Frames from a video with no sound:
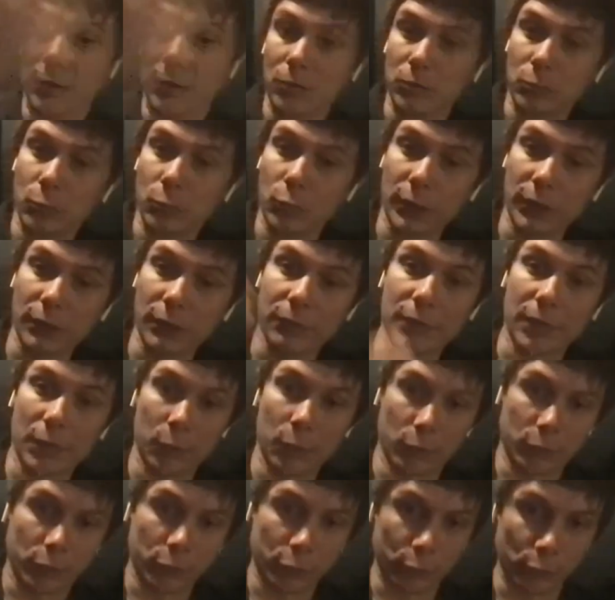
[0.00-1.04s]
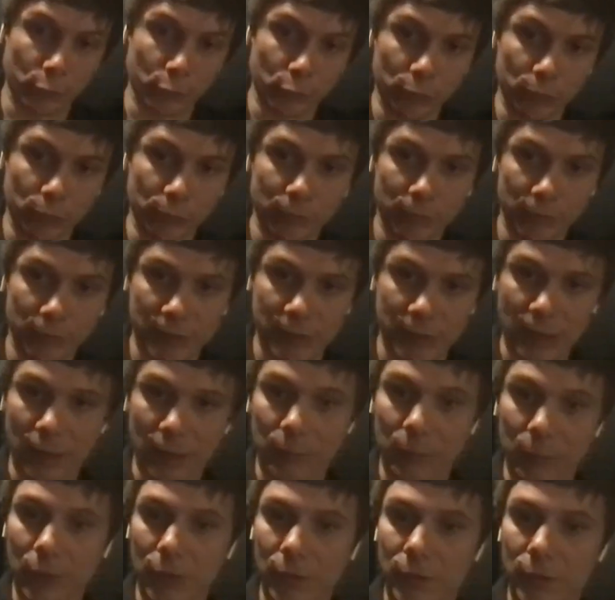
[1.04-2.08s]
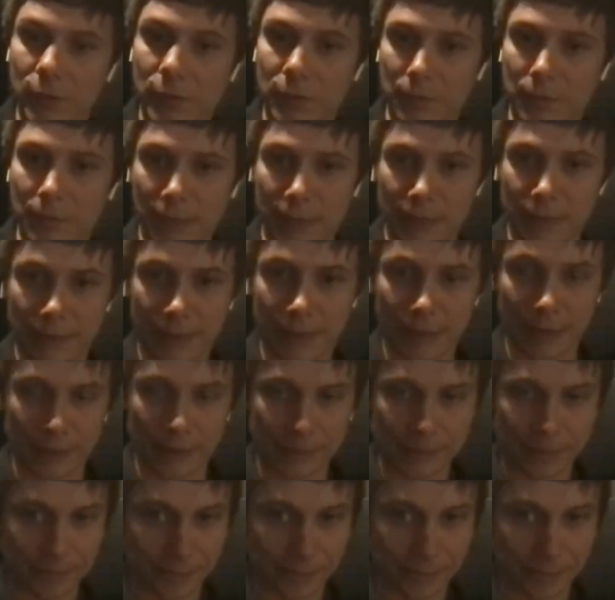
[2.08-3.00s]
Well, if I want to segment my data